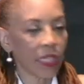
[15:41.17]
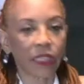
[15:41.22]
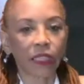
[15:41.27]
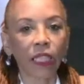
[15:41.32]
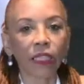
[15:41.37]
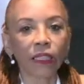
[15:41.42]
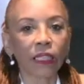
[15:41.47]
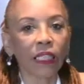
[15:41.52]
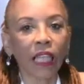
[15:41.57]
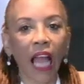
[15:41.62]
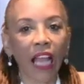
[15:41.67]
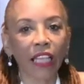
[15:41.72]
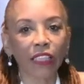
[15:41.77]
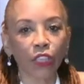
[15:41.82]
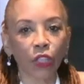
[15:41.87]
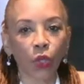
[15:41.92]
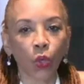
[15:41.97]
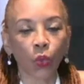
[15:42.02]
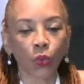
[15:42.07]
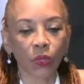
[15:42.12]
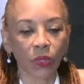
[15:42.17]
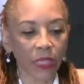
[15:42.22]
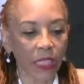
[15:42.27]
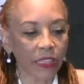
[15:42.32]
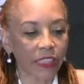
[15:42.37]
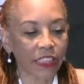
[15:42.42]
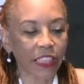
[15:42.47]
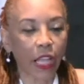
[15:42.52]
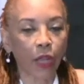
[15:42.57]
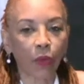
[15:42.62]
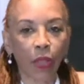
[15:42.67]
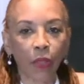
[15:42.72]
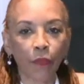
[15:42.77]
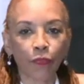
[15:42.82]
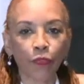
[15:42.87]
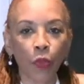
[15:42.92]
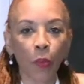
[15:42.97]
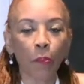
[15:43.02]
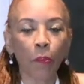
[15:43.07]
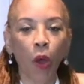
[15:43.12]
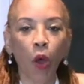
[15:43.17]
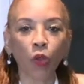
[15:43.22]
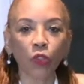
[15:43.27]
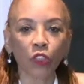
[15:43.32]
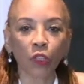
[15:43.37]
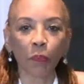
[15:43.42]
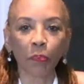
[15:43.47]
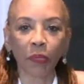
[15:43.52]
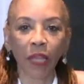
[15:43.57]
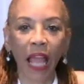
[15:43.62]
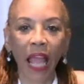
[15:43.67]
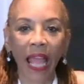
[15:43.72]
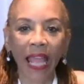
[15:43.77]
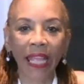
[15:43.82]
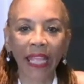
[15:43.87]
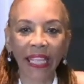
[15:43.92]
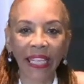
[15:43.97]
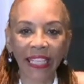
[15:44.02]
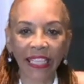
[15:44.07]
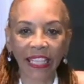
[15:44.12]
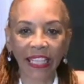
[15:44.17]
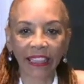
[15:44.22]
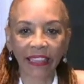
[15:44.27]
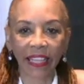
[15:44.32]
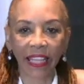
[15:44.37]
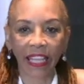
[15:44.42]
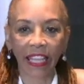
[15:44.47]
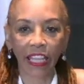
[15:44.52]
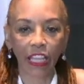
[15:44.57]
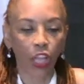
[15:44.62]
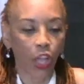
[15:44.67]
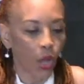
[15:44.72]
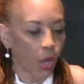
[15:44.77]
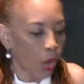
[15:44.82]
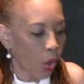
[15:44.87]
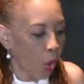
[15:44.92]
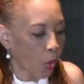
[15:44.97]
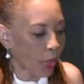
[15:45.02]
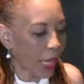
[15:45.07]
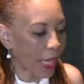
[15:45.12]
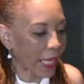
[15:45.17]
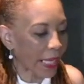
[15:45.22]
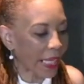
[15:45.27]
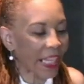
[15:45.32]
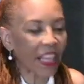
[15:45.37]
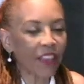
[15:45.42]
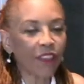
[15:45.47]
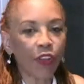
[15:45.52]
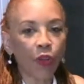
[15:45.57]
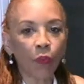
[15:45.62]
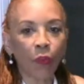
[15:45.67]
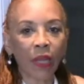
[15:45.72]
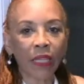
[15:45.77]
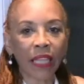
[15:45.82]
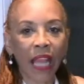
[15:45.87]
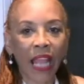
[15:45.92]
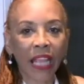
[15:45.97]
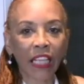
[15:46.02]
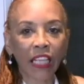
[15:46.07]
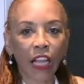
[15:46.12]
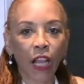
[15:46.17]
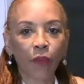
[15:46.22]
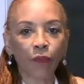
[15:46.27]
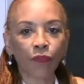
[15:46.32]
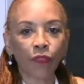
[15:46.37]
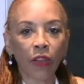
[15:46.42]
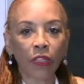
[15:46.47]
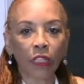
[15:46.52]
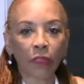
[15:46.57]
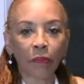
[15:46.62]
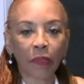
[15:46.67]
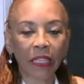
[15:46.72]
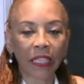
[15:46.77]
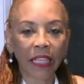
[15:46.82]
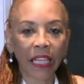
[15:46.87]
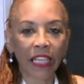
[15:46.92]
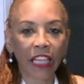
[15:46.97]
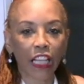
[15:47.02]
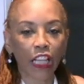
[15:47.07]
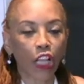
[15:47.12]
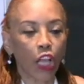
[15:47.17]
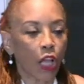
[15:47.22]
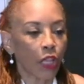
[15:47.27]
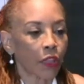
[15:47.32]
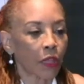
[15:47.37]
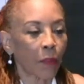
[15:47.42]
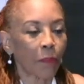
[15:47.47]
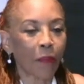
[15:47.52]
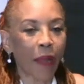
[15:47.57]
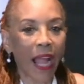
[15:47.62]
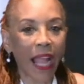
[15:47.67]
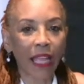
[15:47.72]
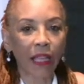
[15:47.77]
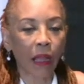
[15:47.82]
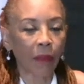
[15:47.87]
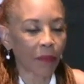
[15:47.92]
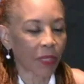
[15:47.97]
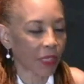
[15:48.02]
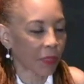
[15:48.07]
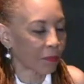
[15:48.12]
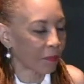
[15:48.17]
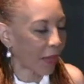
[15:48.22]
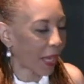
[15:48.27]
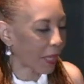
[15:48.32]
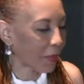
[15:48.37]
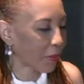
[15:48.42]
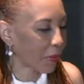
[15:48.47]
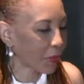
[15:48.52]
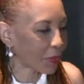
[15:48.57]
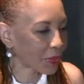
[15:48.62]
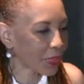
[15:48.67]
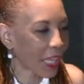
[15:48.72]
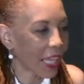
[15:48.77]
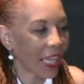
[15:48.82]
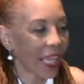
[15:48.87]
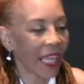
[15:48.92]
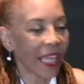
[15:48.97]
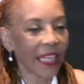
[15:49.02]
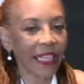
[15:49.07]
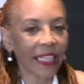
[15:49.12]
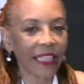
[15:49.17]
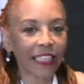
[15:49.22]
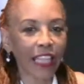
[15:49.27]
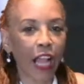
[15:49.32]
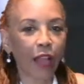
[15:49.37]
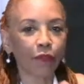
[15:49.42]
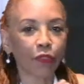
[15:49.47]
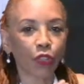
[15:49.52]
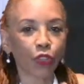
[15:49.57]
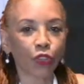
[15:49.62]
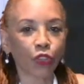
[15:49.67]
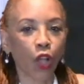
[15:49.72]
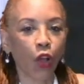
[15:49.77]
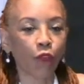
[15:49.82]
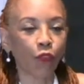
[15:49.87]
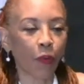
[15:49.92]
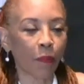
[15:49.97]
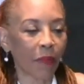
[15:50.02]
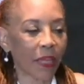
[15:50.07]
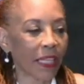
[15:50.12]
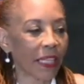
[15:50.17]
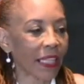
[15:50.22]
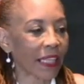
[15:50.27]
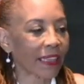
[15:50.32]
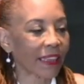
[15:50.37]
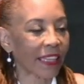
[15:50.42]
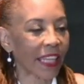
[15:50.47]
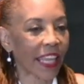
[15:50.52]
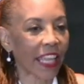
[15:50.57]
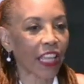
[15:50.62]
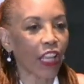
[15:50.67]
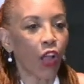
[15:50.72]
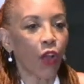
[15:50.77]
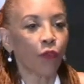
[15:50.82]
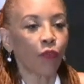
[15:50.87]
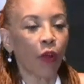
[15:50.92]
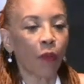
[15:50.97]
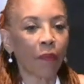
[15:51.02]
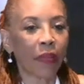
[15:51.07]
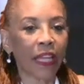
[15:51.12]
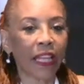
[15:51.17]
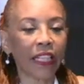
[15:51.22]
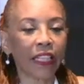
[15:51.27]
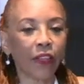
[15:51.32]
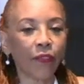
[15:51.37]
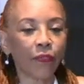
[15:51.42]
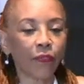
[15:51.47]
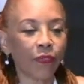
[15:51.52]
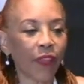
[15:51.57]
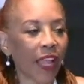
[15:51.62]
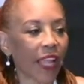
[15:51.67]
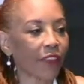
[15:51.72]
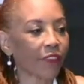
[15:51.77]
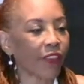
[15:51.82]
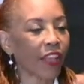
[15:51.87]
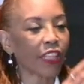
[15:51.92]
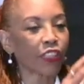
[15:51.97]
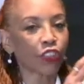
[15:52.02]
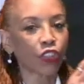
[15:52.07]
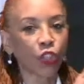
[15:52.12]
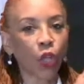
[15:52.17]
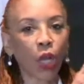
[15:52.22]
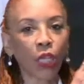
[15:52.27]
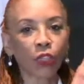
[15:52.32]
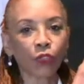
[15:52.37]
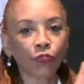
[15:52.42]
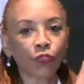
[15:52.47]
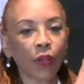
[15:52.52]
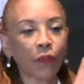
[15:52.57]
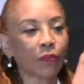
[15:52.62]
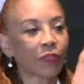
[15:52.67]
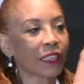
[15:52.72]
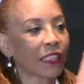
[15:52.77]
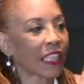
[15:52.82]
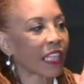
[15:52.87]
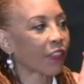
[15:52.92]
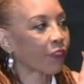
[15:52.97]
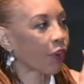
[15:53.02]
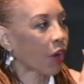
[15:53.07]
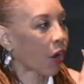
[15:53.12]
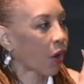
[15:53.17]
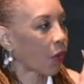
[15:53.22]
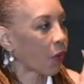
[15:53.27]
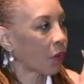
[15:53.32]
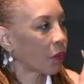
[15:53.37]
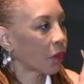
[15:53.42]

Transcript: It's just logical sense that if you multiply anything, okay, even when I come from the beginning, the Bible, anytime you start from anything, from in the faith, it starts from zero,